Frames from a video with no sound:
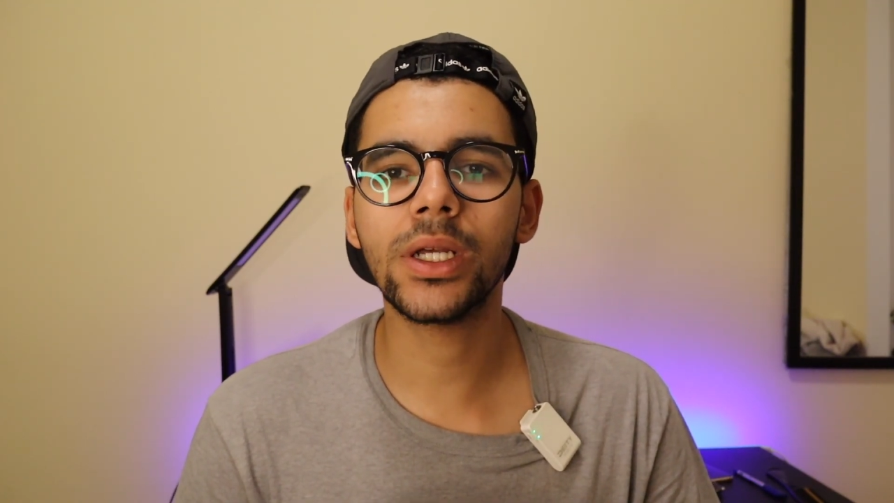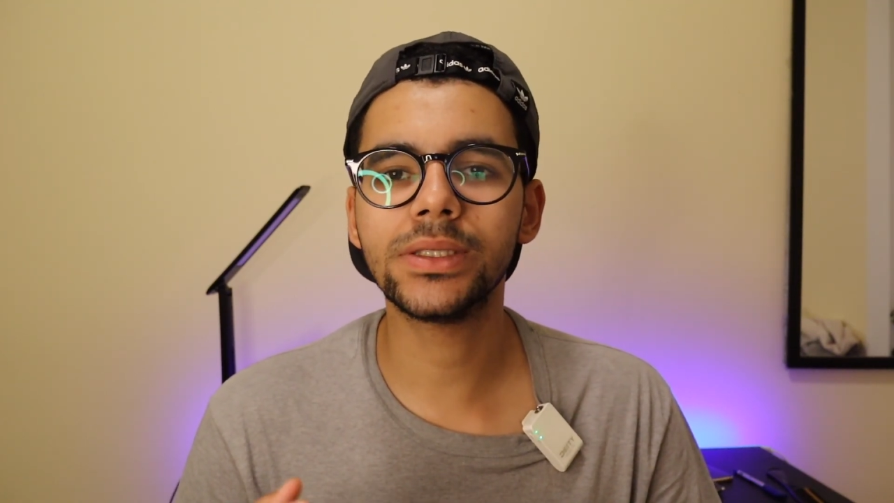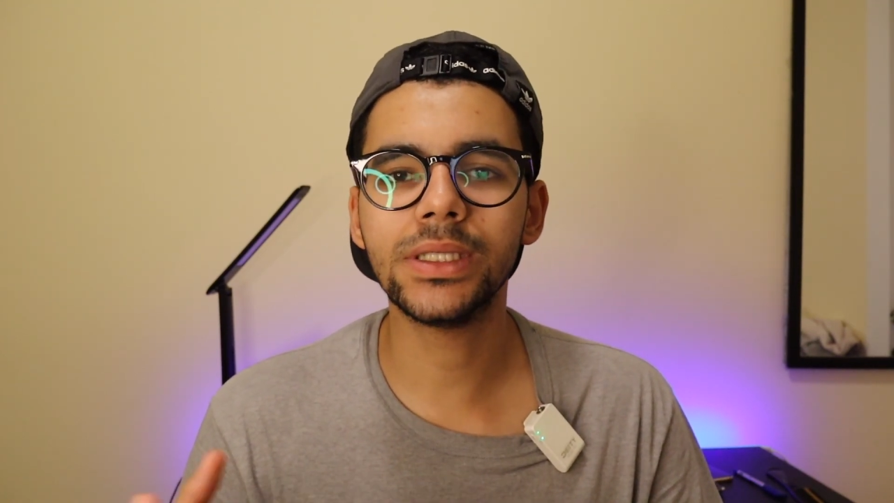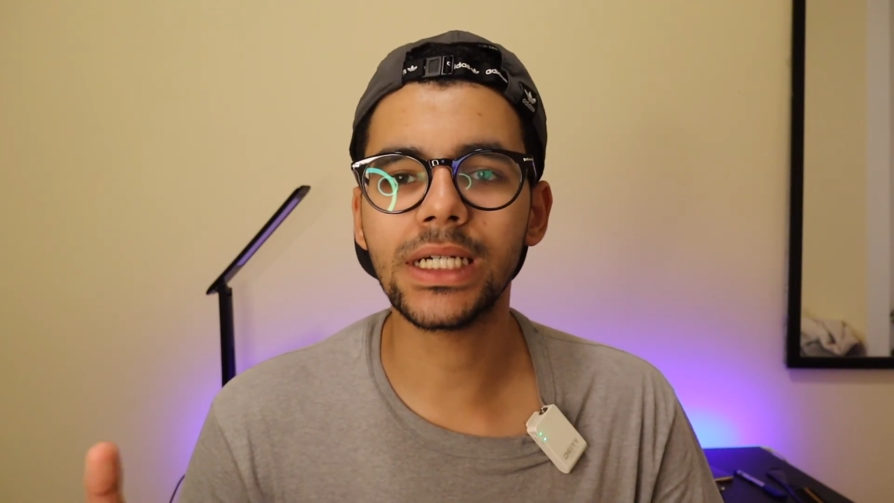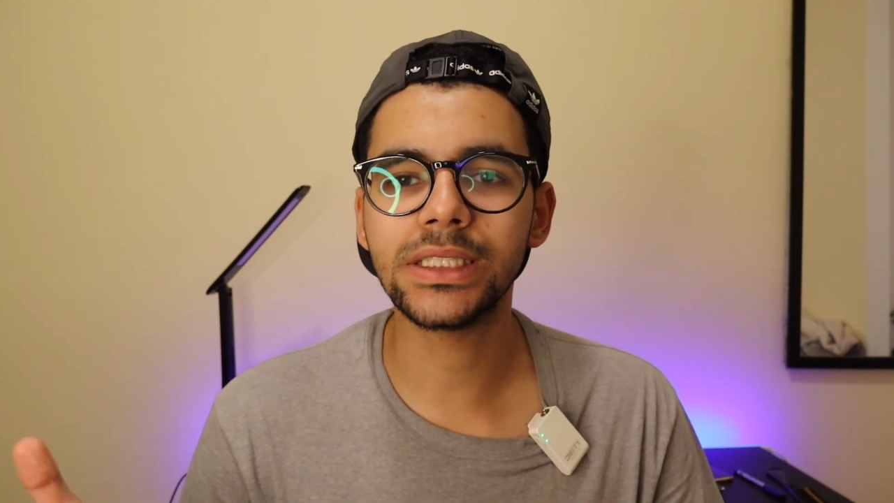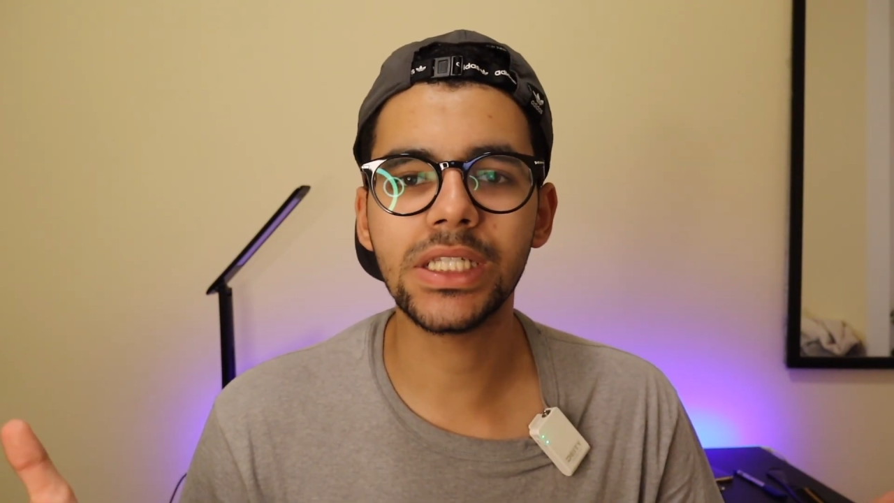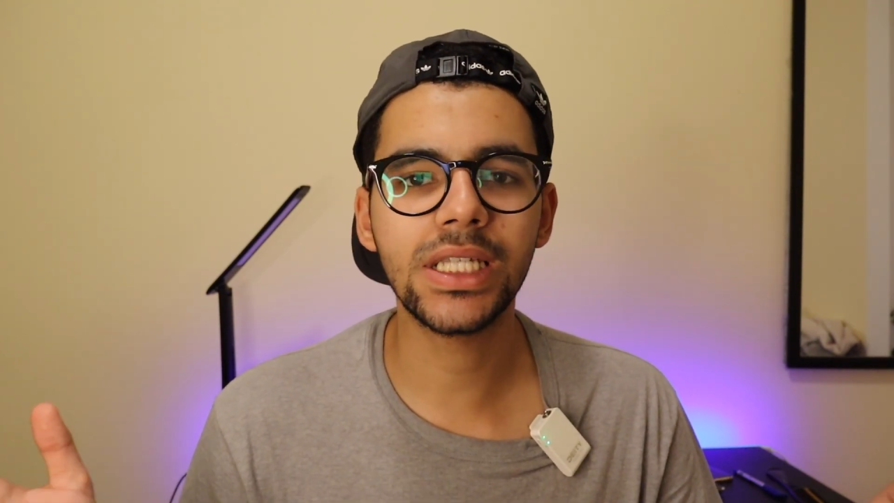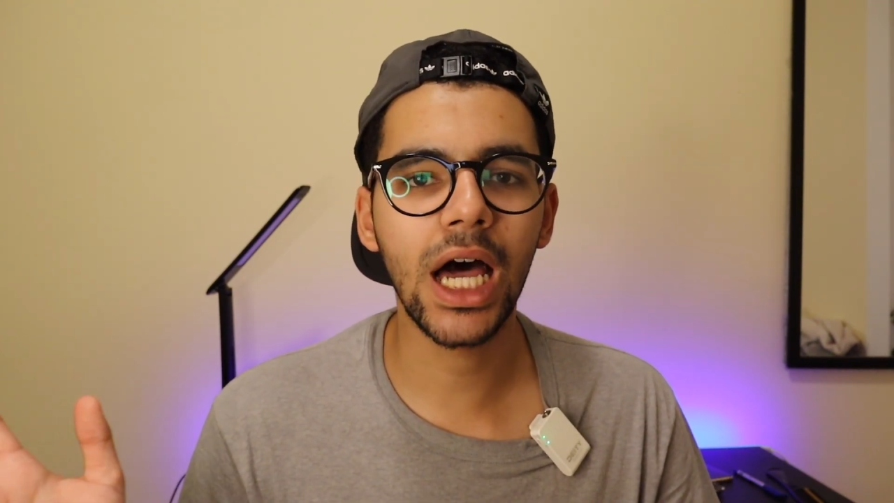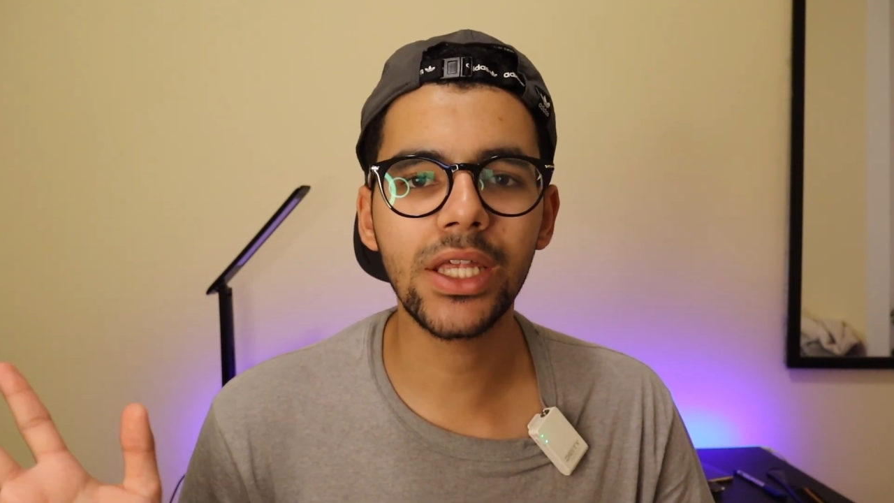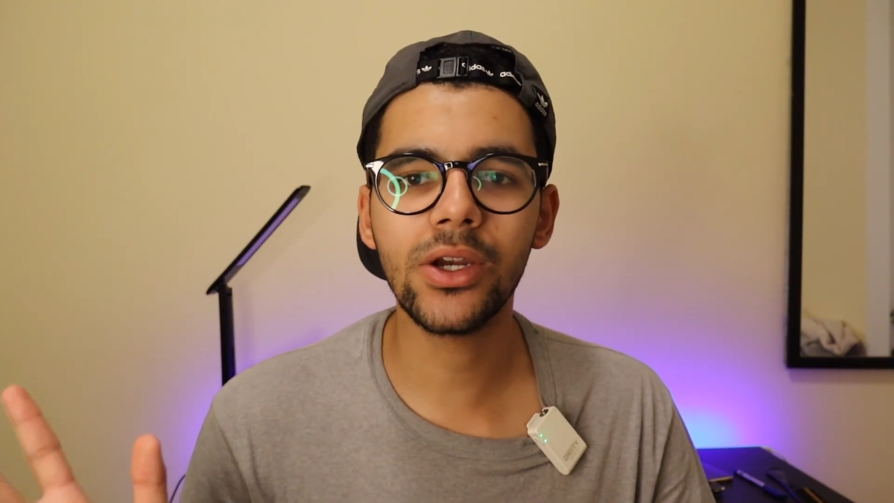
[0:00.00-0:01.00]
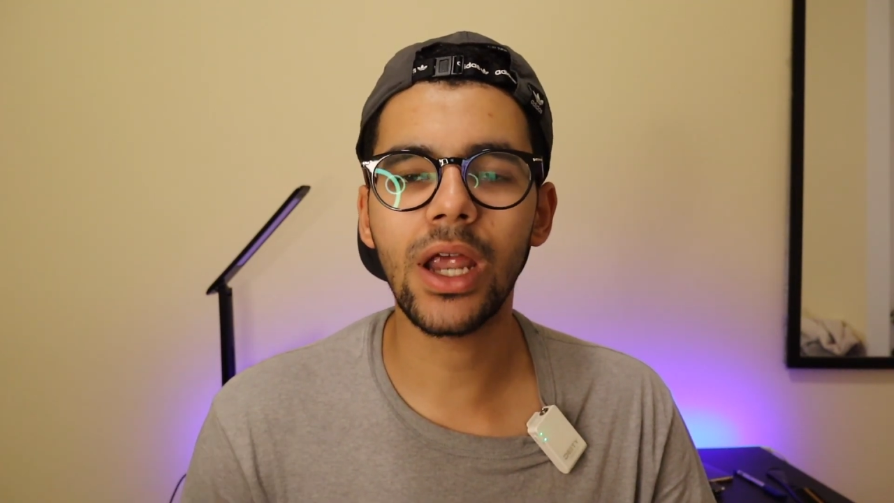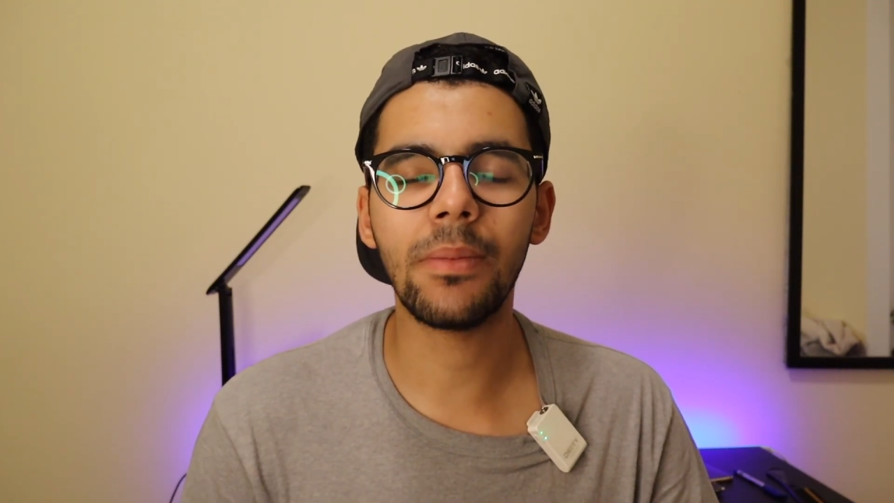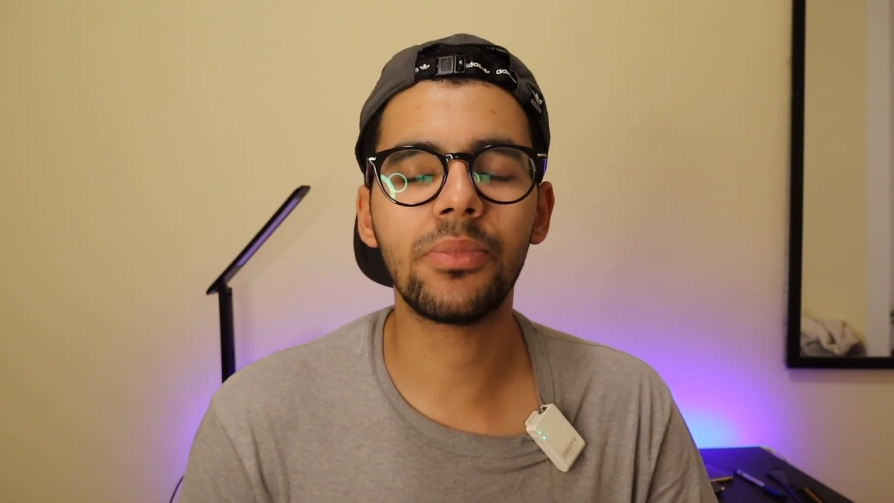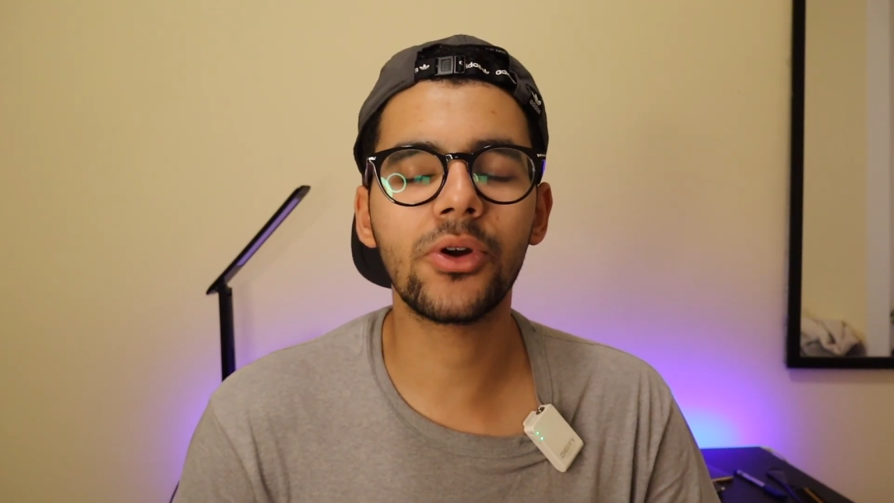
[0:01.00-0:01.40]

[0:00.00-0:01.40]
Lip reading: a designer, a